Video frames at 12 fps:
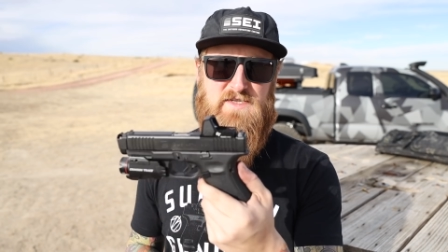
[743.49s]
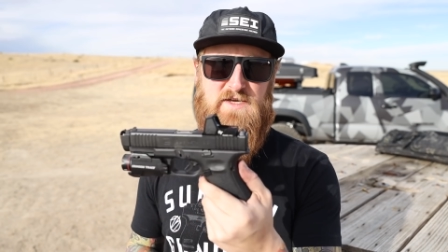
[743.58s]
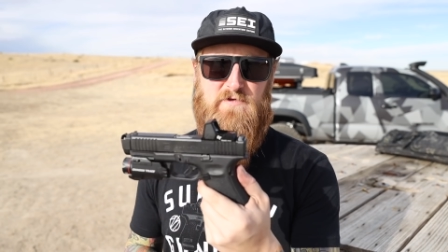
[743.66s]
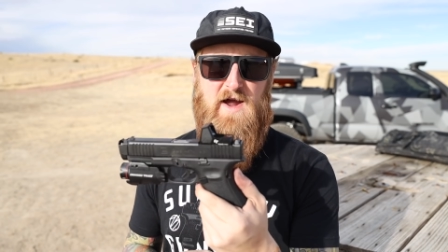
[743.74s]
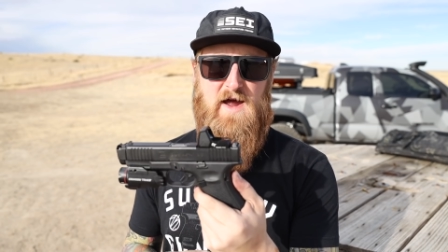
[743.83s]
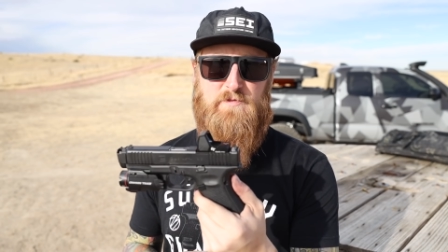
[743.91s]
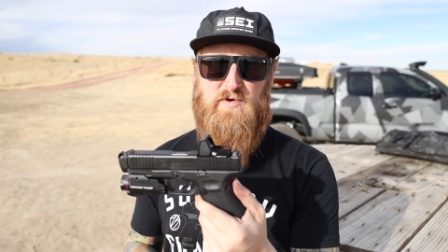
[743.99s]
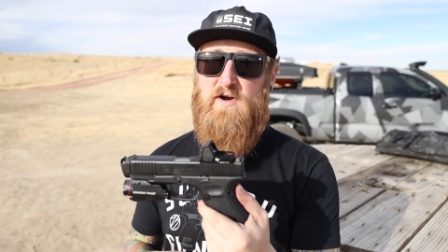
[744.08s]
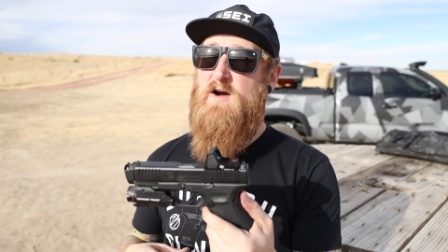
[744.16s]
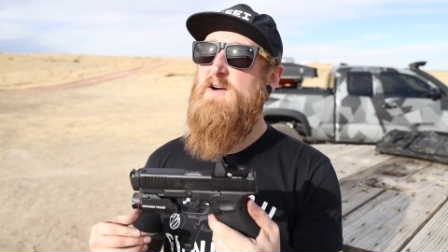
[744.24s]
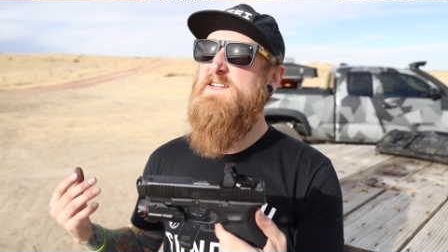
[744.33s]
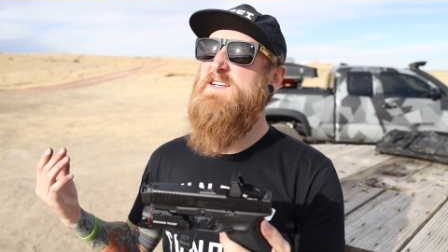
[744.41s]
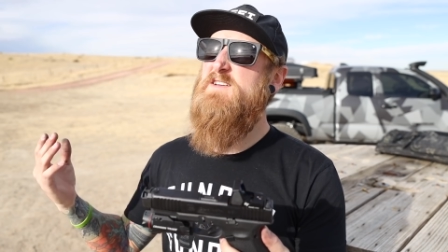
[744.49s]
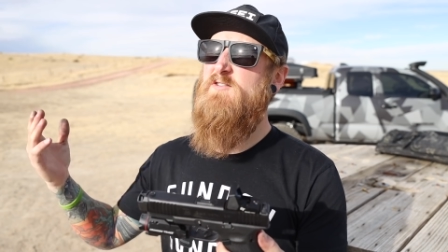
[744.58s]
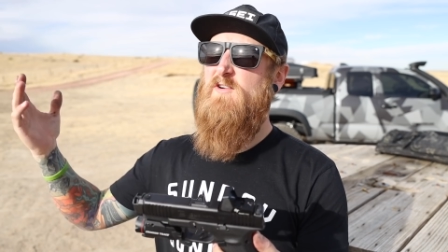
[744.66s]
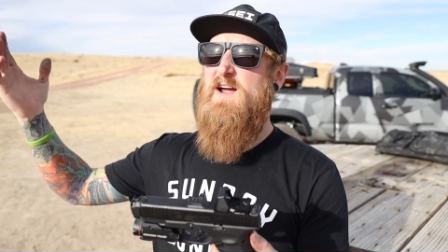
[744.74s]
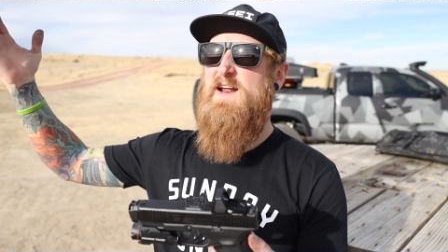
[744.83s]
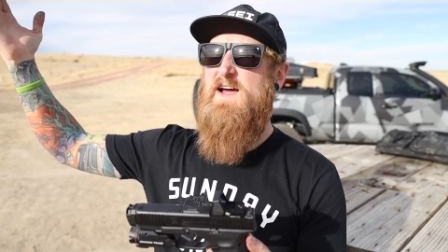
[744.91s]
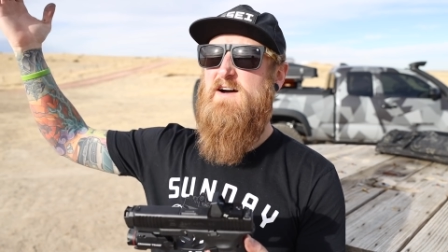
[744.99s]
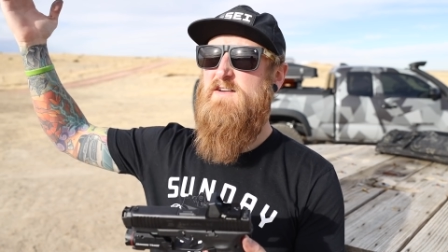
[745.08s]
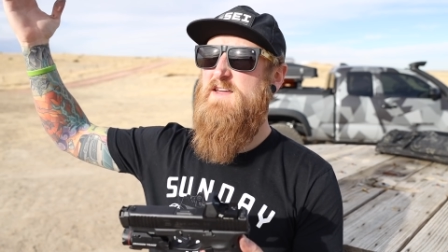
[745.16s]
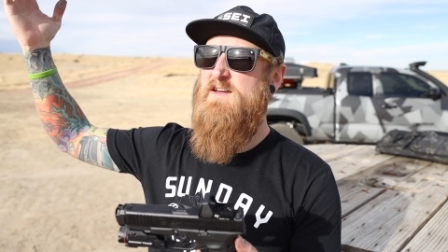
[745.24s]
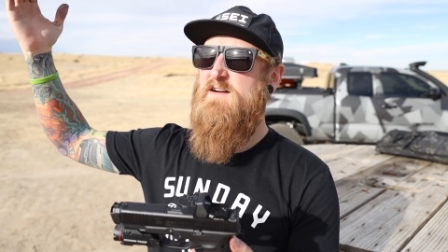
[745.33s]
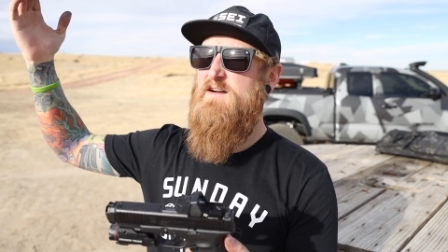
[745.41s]
CT Rad Pro, it did great out
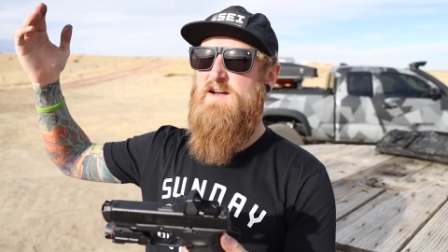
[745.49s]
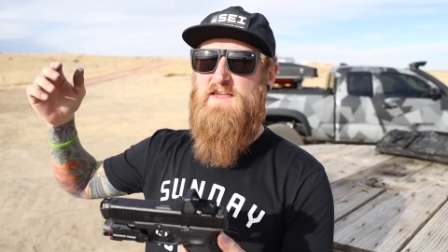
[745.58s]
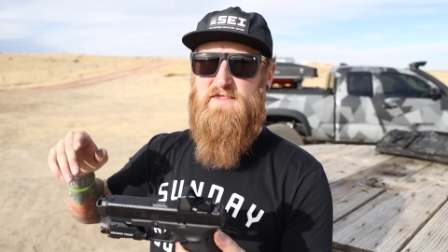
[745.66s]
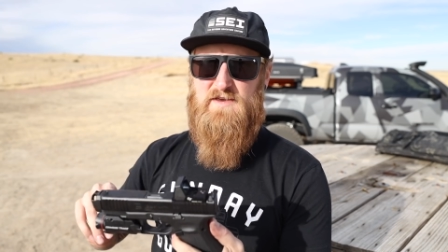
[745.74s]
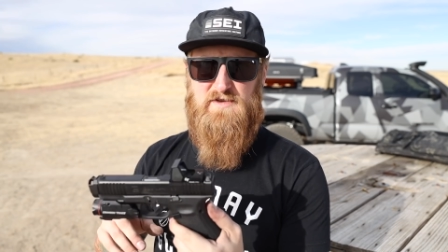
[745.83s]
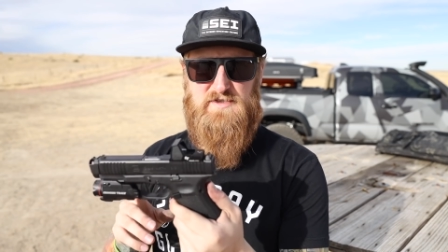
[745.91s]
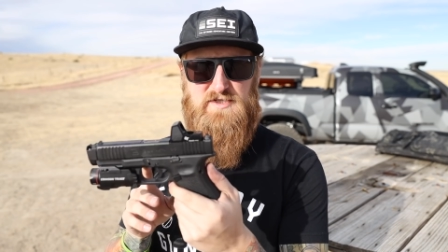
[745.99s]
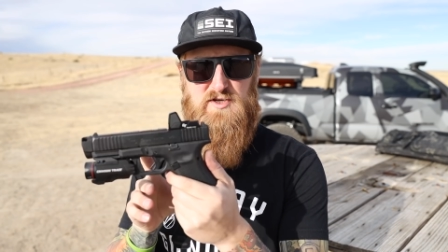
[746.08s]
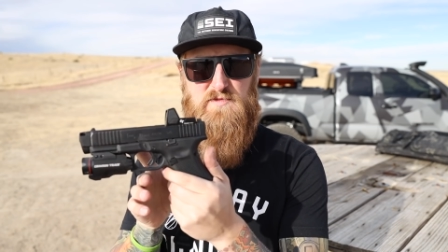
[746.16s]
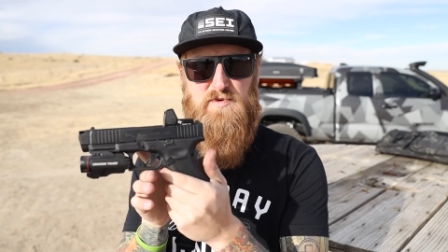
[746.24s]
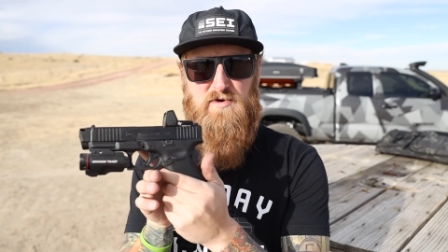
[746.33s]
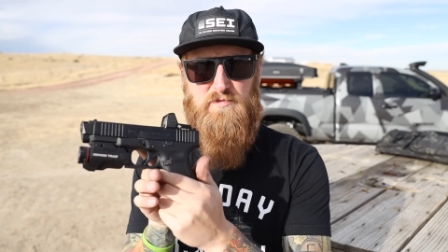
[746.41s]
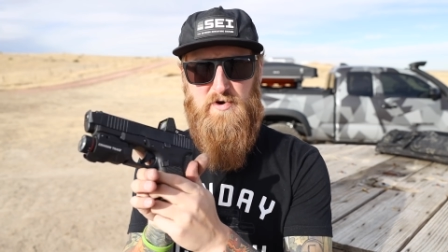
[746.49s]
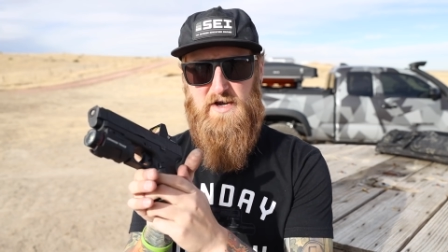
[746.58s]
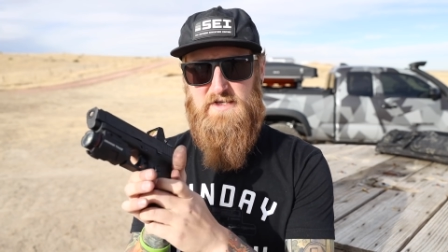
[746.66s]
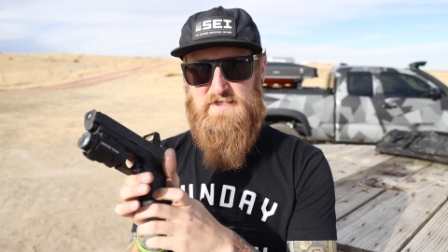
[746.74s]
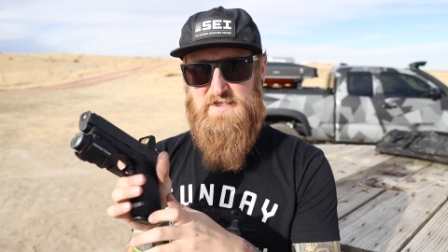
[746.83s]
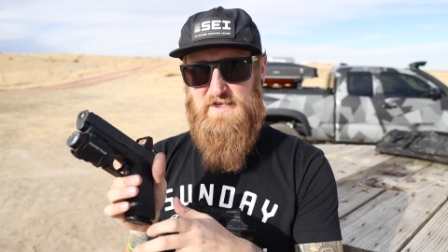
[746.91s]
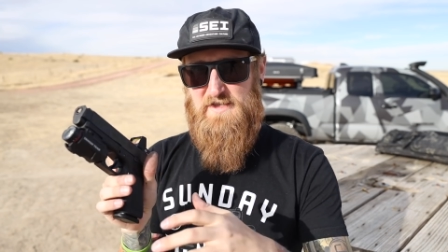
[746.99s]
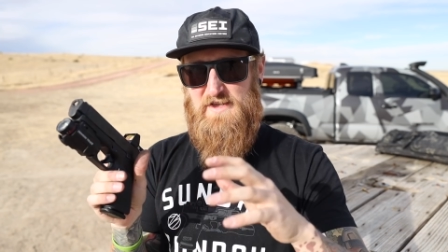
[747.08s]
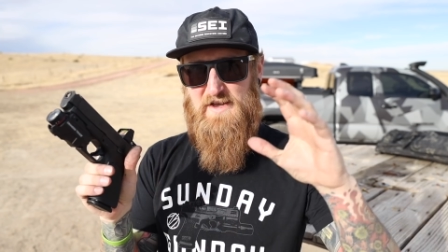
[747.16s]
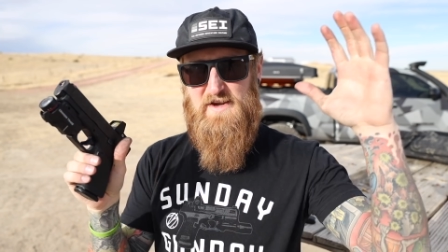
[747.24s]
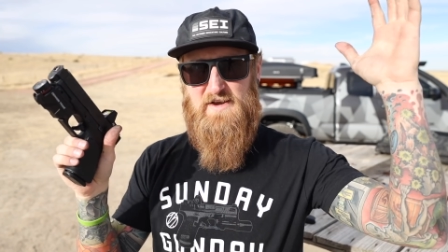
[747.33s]
here in the super bright sunlight.